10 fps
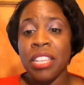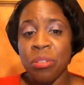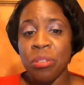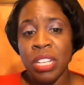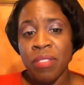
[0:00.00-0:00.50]

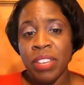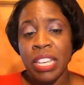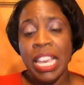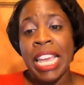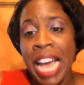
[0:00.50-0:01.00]
Through
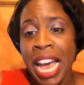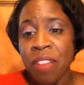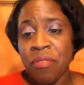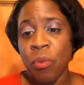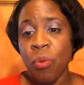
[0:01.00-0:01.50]
Living, a
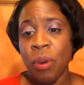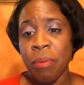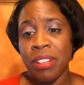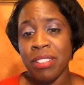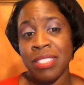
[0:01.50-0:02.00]
guide for
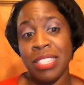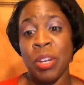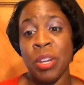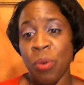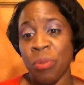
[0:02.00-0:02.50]
women
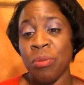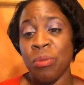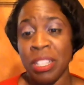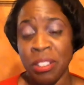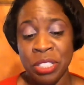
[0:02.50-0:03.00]
seeking growth through
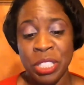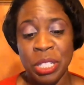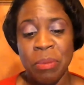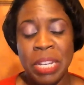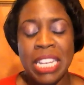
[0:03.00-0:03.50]

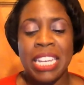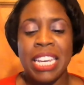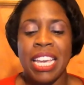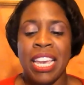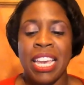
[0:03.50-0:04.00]
leadership,
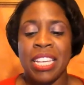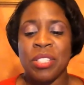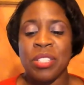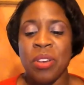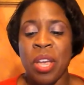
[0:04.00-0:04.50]

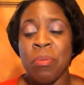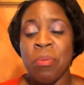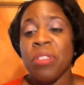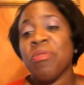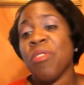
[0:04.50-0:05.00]
is a
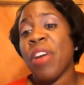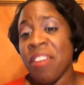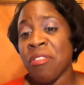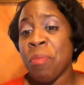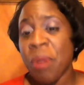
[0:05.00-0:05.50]
book for
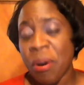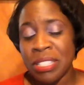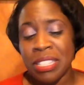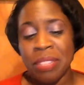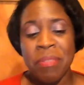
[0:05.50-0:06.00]
every
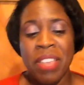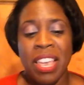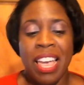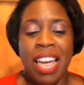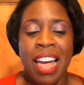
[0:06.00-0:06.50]
person.
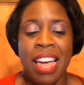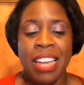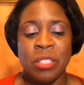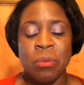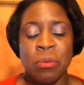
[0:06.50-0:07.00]

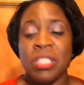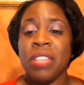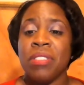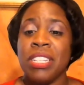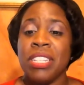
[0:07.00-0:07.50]
I
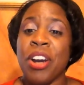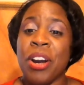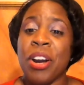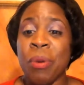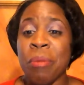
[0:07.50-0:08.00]
specifically
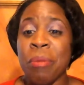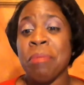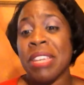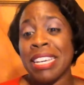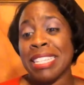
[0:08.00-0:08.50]
target women
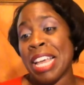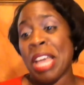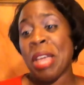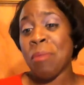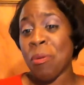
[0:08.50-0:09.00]
because
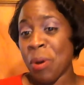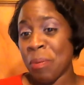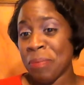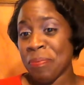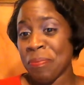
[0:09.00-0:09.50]
I am a
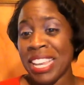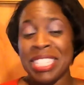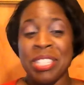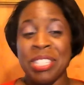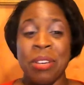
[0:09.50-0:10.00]
woman, and
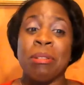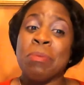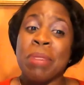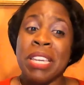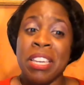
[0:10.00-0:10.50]
so I was
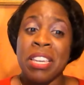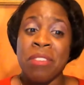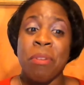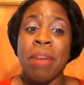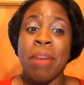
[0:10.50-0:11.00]
speaking
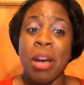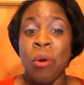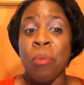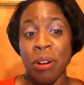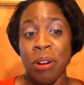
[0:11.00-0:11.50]
from my
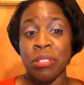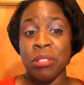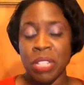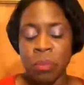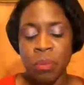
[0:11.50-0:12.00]
own
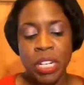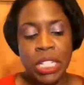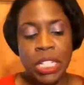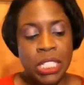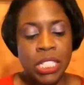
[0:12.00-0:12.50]
personal
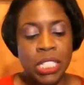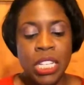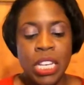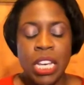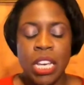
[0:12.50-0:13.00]
experiences.
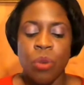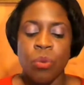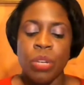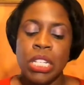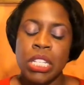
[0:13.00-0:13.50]

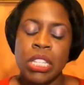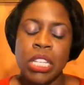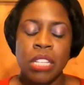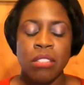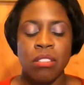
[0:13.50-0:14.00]
One of the
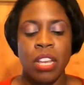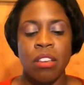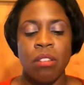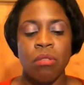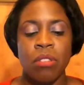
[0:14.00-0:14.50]
things that I
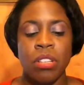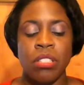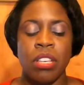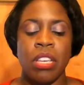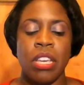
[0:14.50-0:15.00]

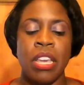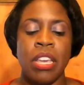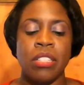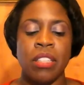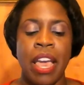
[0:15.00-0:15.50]
noticed
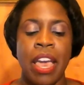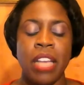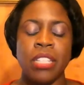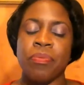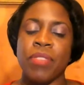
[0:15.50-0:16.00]
is
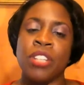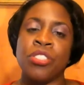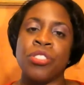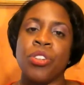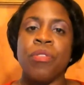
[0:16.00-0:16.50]
that
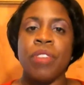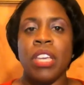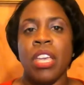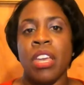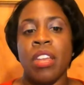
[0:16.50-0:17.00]
in
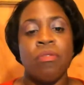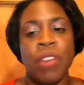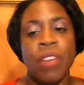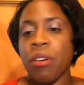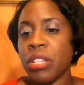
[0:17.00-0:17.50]
serving in
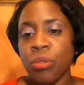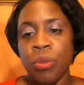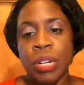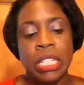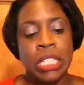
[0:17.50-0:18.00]
various
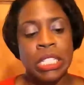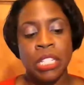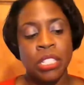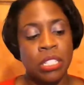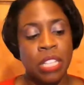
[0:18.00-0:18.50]

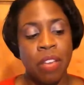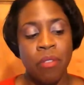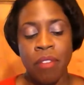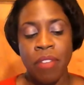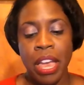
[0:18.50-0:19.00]
organizations,
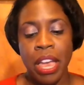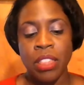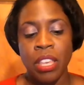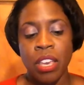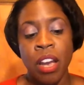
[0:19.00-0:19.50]
I've
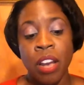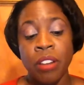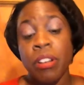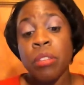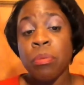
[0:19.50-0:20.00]
had the
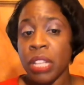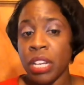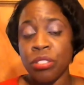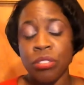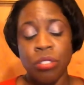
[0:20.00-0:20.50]
honor and the
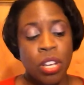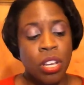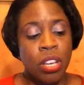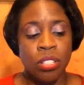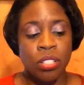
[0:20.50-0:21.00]
pleasure
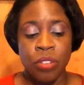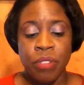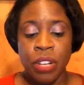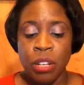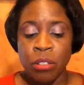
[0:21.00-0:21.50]
of
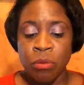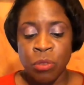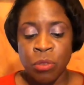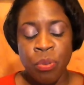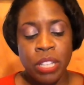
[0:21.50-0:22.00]
serving
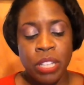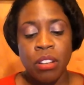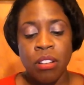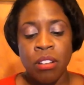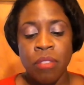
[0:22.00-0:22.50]
as
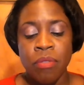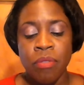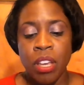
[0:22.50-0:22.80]
president of